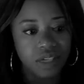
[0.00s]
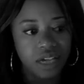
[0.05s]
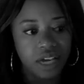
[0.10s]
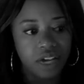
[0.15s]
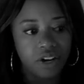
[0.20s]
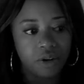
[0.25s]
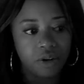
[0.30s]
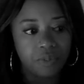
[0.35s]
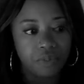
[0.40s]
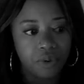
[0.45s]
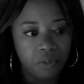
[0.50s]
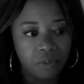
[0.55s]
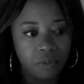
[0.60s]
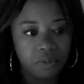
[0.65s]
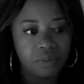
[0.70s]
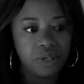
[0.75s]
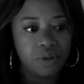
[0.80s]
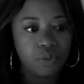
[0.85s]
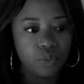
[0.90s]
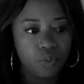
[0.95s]
And I'd
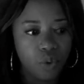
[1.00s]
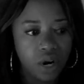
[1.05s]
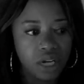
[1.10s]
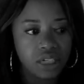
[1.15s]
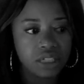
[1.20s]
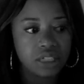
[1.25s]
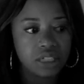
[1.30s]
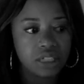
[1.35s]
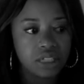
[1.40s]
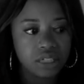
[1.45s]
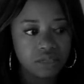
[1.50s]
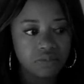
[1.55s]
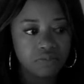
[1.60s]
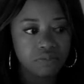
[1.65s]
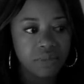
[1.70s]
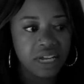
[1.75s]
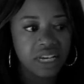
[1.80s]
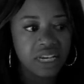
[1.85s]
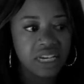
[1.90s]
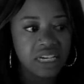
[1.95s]
probably want
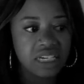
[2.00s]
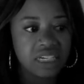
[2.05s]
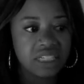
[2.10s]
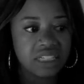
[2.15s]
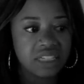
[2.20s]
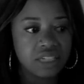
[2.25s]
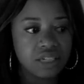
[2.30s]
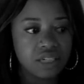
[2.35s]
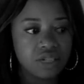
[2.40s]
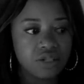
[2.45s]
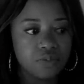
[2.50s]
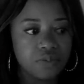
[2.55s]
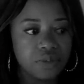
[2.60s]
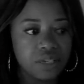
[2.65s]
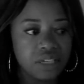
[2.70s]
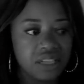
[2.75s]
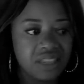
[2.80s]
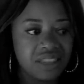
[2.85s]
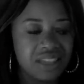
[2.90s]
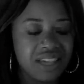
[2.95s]
my legacy to
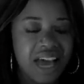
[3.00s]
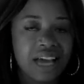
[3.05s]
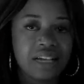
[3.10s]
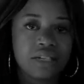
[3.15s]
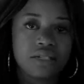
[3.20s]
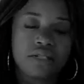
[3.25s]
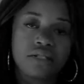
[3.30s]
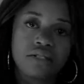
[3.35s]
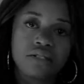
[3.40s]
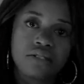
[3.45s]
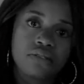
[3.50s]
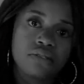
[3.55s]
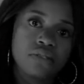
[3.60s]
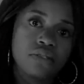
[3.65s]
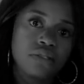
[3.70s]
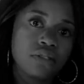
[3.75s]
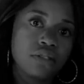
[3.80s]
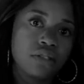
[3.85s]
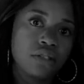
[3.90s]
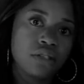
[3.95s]
be that
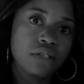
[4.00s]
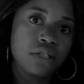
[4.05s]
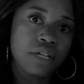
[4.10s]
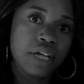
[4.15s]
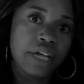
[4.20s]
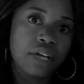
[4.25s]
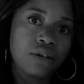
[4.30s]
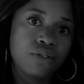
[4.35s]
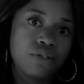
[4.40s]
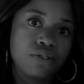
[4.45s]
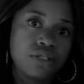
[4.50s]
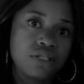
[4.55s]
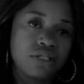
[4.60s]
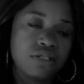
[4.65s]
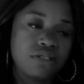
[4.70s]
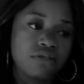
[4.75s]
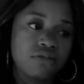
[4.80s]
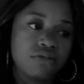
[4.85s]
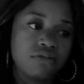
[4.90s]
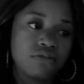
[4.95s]
I could
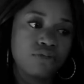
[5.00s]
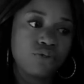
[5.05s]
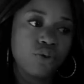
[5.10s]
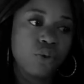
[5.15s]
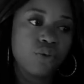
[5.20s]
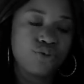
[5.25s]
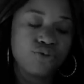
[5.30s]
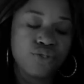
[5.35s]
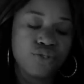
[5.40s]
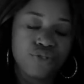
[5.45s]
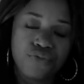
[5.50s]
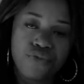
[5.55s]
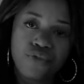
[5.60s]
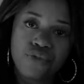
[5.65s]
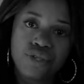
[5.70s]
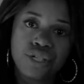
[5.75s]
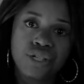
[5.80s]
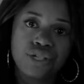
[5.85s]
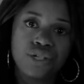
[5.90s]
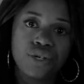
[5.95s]
talk to a
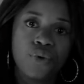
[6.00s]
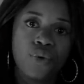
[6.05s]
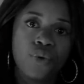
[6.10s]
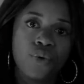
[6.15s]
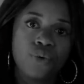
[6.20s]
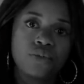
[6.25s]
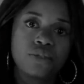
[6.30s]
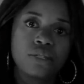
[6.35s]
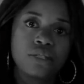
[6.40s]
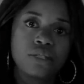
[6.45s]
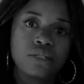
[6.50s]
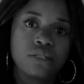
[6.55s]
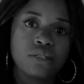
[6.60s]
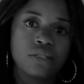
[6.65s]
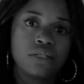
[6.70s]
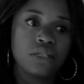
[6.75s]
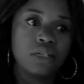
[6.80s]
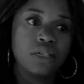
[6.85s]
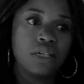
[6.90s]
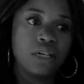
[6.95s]
14-year-old,
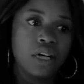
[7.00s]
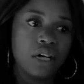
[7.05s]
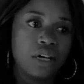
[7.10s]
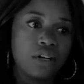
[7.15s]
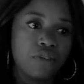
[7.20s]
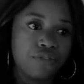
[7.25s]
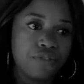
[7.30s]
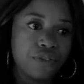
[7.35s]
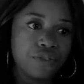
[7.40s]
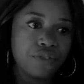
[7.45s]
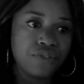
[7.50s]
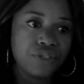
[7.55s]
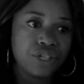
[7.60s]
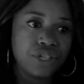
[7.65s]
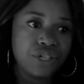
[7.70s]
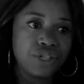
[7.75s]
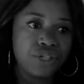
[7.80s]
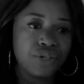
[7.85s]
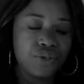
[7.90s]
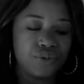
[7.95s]

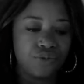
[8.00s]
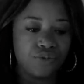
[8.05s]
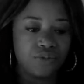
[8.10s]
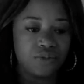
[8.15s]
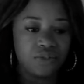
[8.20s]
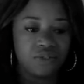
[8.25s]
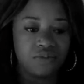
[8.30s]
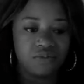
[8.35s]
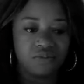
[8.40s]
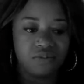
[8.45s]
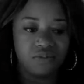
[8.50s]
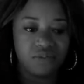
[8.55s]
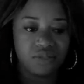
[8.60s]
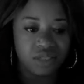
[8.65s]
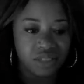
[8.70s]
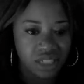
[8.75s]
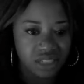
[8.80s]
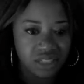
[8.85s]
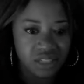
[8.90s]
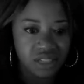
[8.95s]
15-year-old,
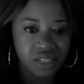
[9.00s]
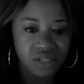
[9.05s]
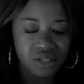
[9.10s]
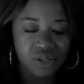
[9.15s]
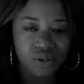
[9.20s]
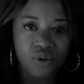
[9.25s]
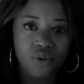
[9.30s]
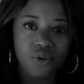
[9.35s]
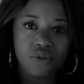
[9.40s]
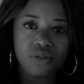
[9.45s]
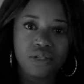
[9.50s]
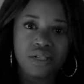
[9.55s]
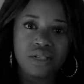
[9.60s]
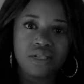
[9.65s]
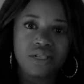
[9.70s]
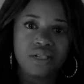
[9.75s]
16-year-old, and